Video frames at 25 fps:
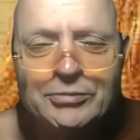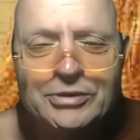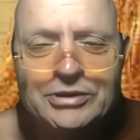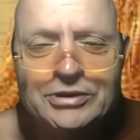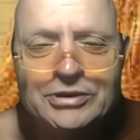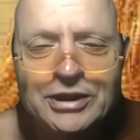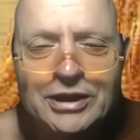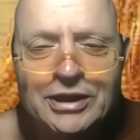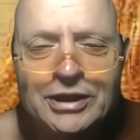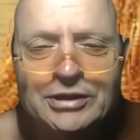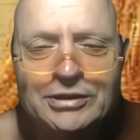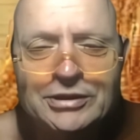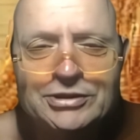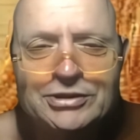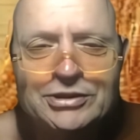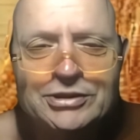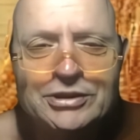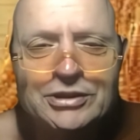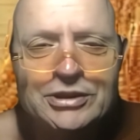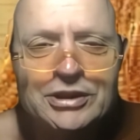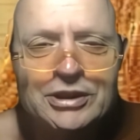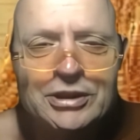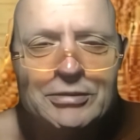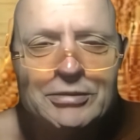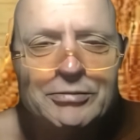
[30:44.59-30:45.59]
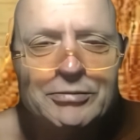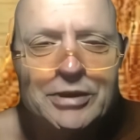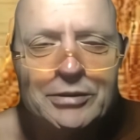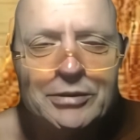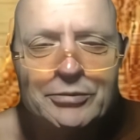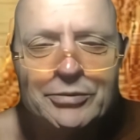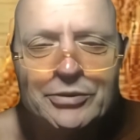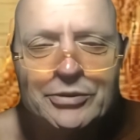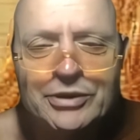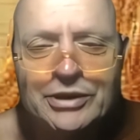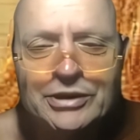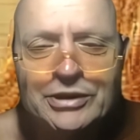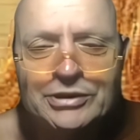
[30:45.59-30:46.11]
in touch and keep up
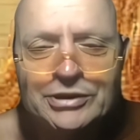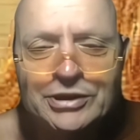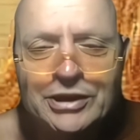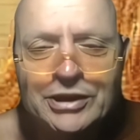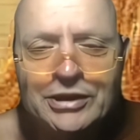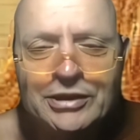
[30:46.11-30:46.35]
with each